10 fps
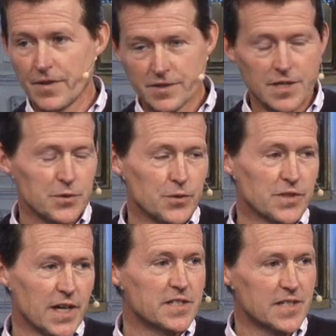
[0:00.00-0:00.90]

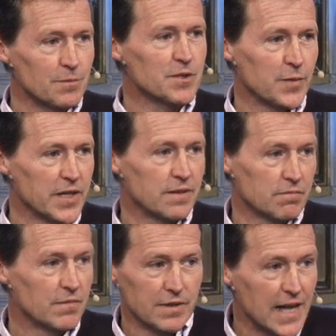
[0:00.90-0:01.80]
Subsequent days seem to be
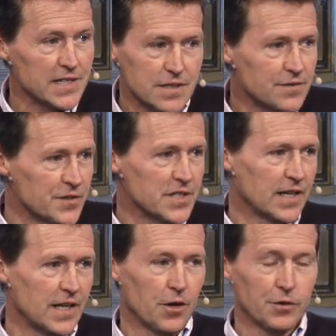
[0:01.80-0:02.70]
less
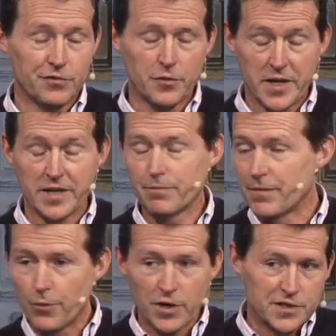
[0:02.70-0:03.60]
physically hungry for me. It
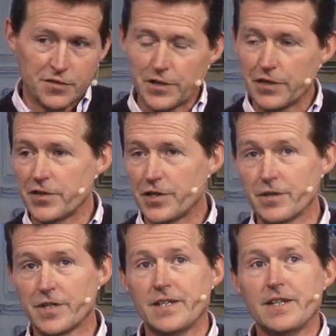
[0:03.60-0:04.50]
may work differently for
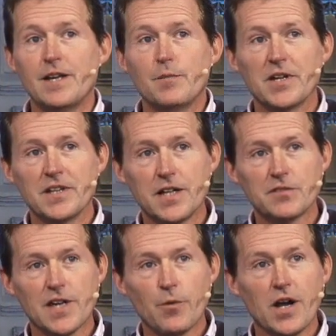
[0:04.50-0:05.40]
you. But at the end
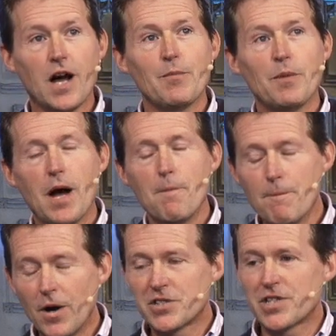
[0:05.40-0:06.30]
of day one, I'm at my
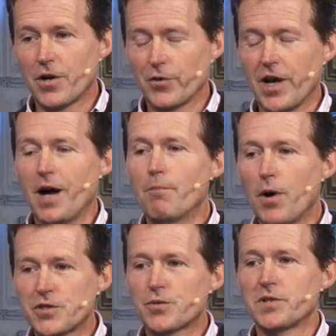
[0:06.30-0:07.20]
most hungry. I
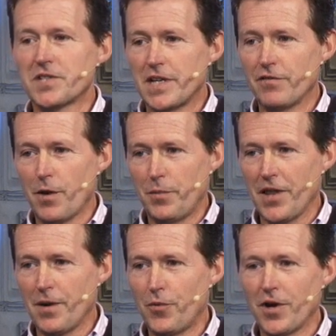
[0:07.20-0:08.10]
most want to give up at
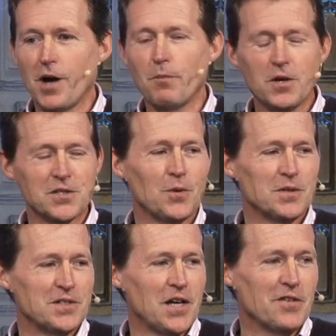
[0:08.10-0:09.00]
that point. I most
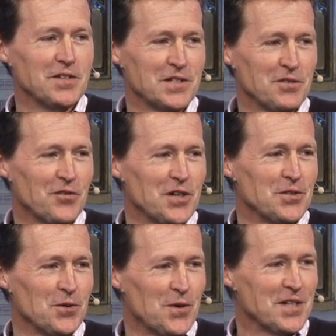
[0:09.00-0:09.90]
want to dive into the
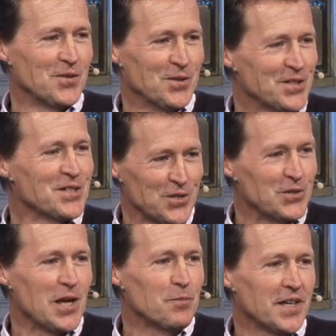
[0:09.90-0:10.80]
fridge or the restaurant, just do
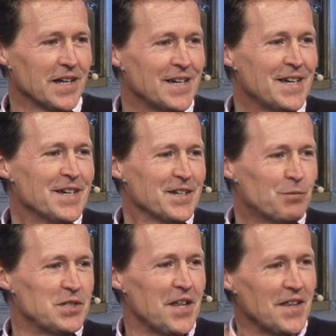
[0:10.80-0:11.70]
something,
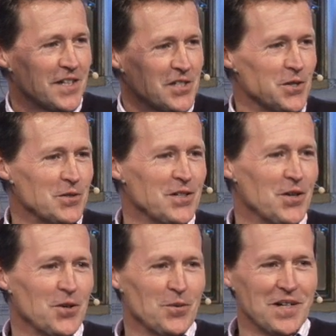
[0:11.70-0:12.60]
present that excuse to
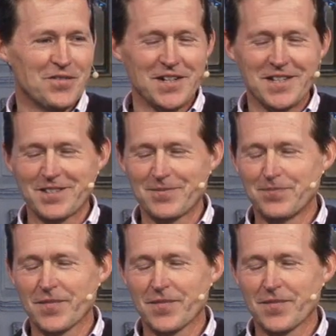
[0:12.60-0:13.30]
God or whatever it is.